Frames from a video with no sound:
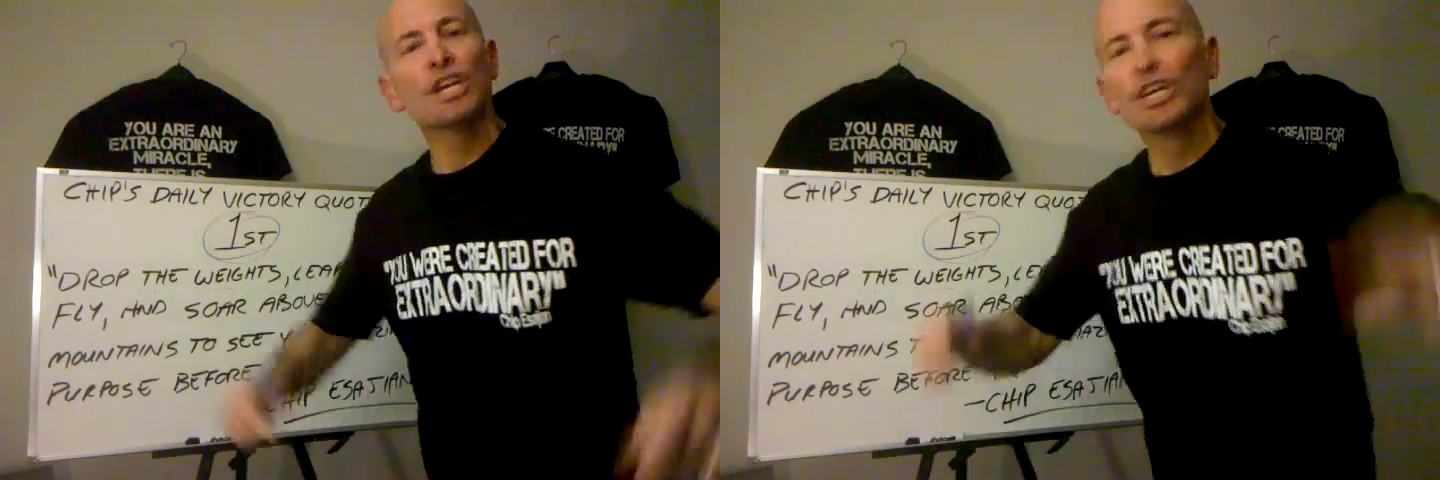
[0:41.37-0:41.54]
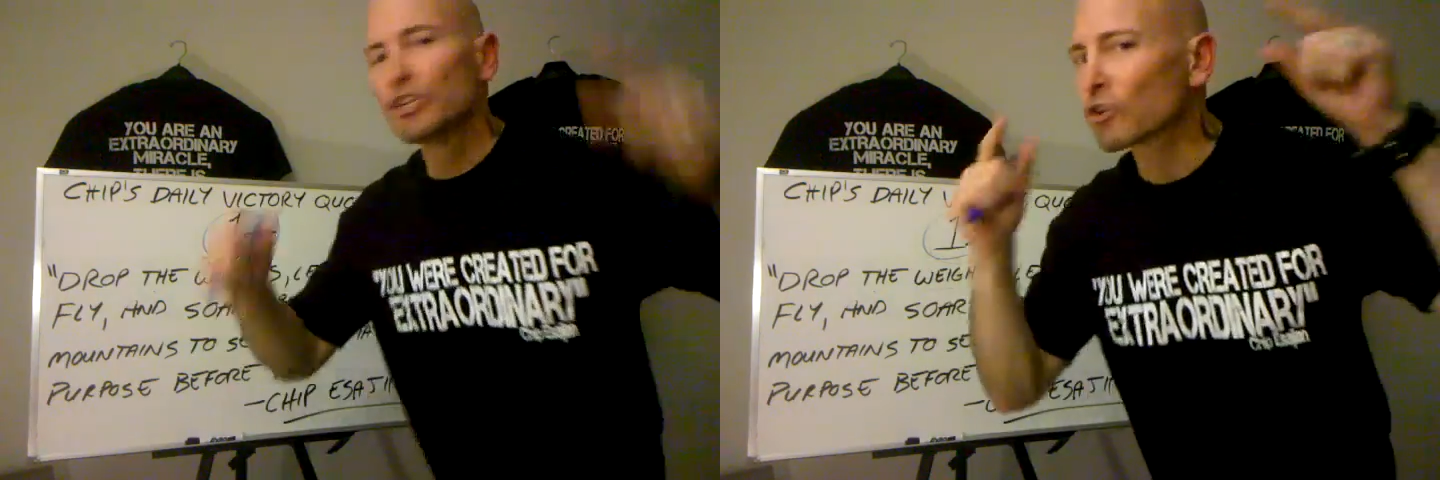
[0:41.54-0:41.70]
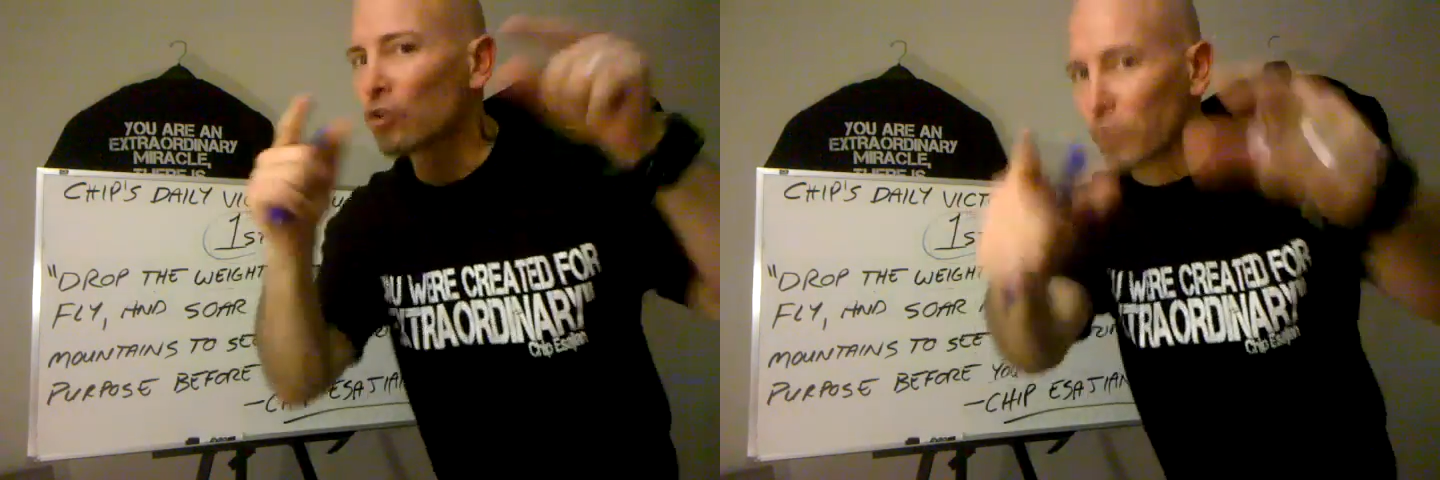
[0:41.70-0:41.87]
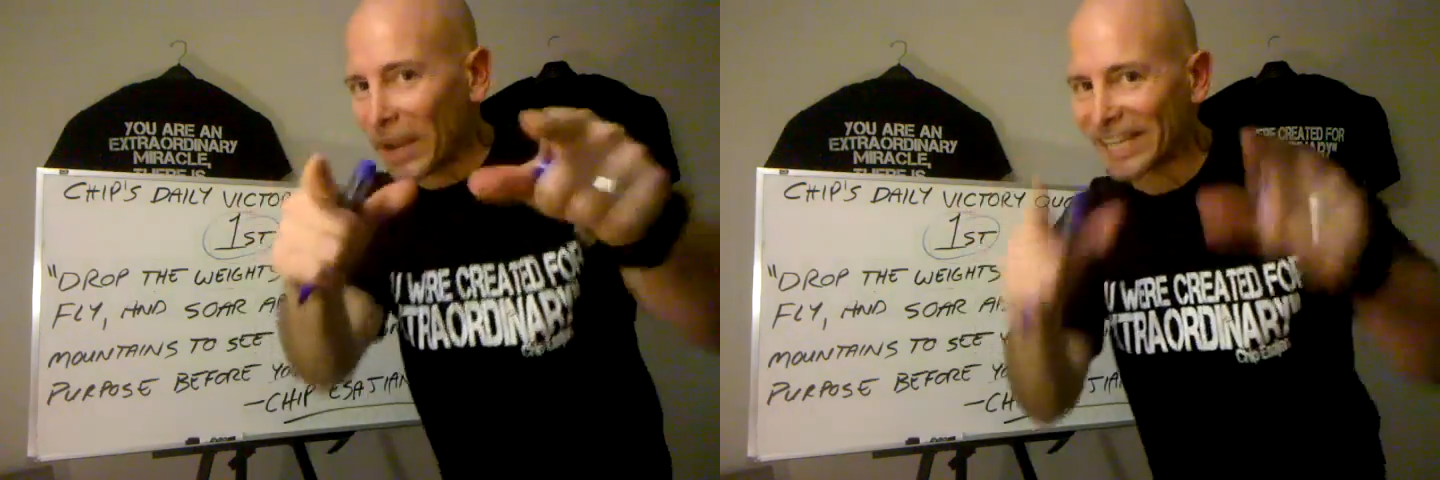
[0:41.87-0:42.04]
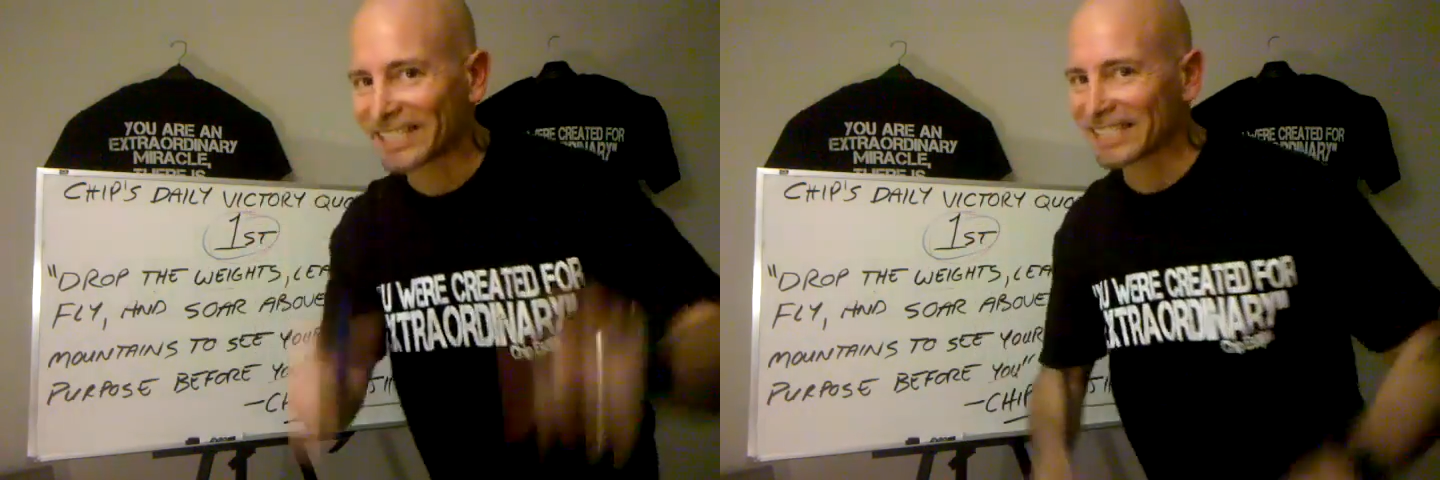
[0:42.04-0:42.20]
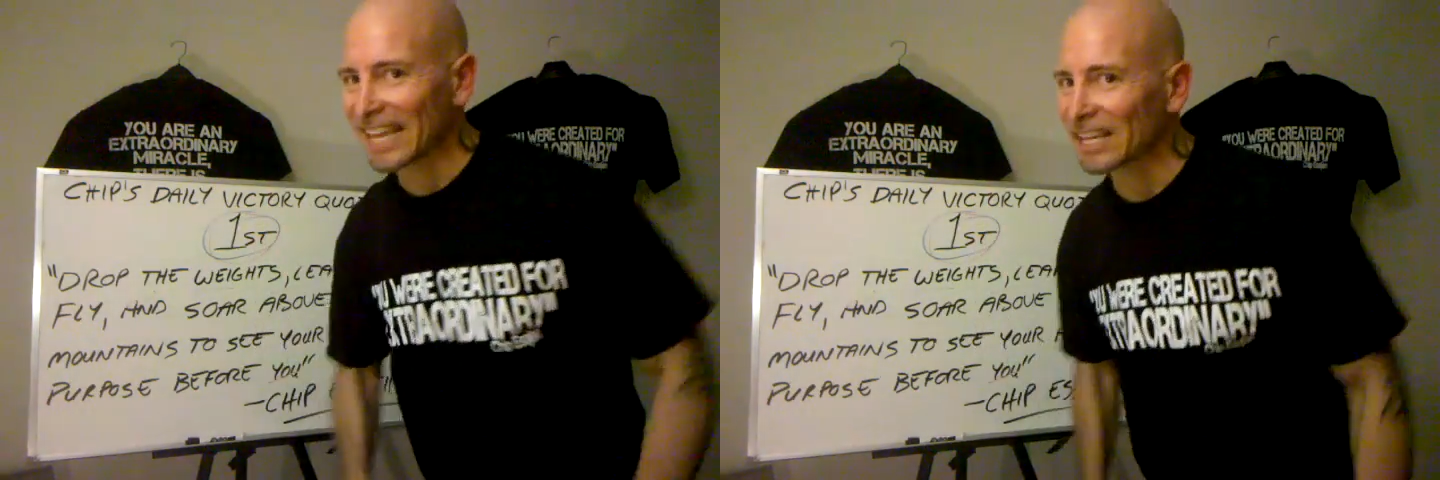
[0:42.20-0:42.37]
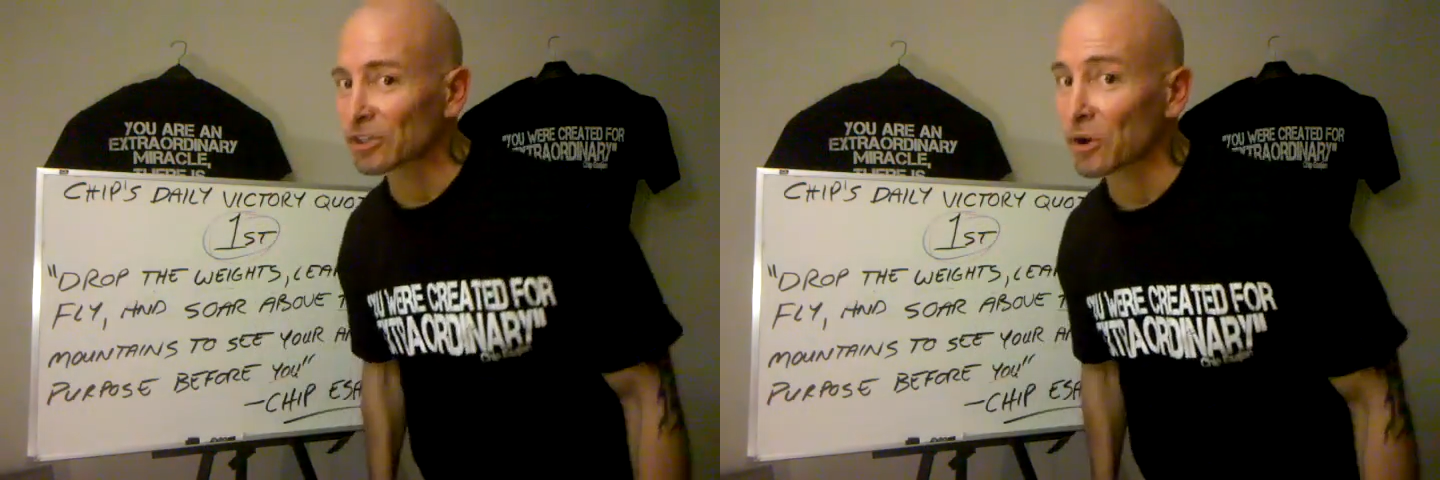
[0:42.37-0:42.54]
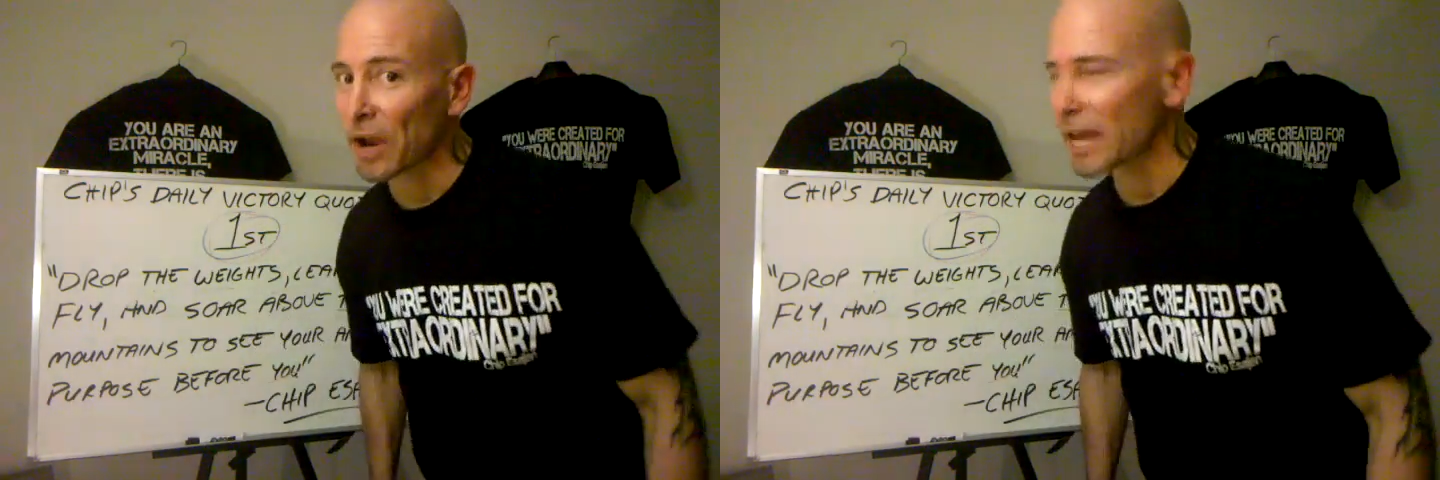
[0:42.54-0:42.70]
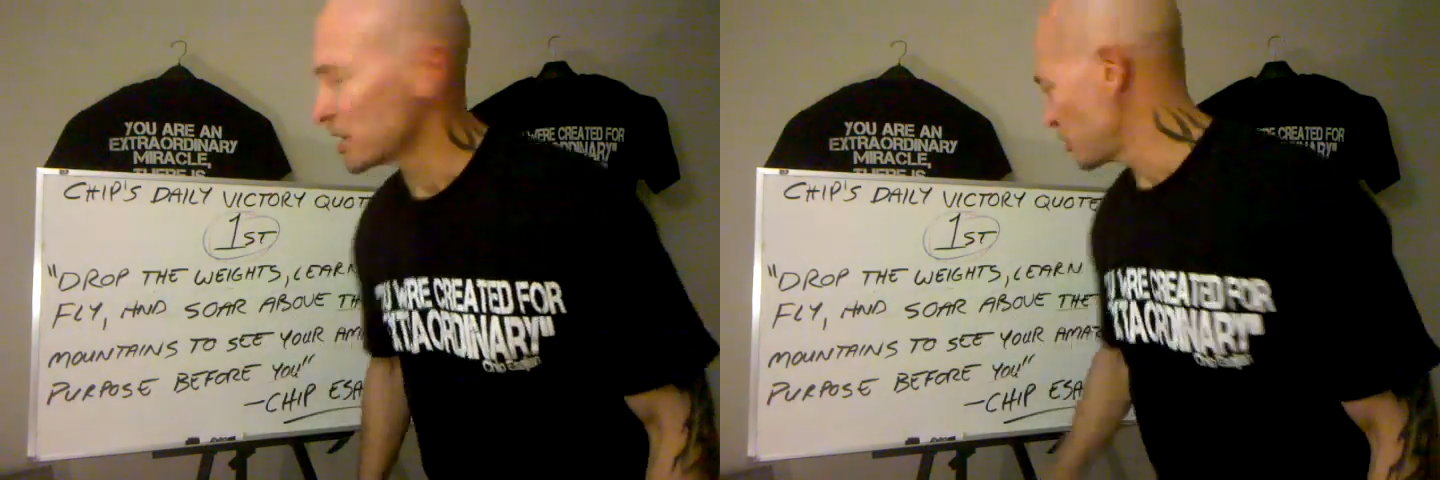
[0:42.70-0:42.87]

Your greatest days are ahead of